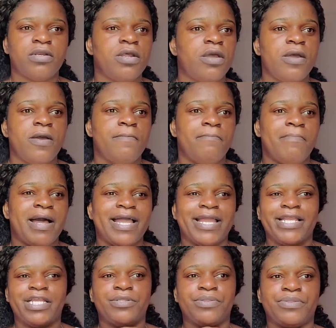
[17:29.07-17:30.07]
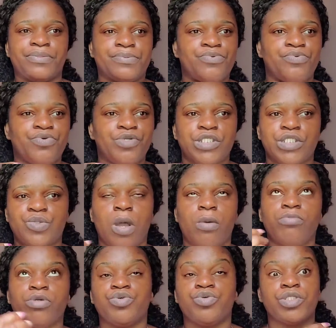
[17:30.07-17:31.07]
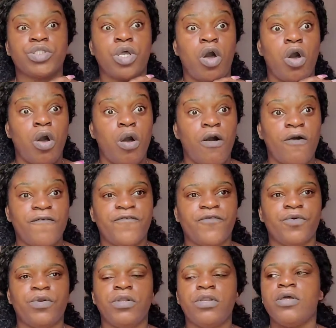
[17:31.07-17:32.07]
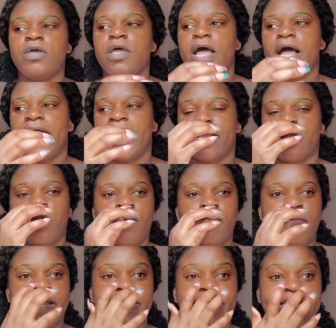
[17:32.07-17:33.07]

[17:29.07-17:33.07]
I still got my throat swab, which was awful.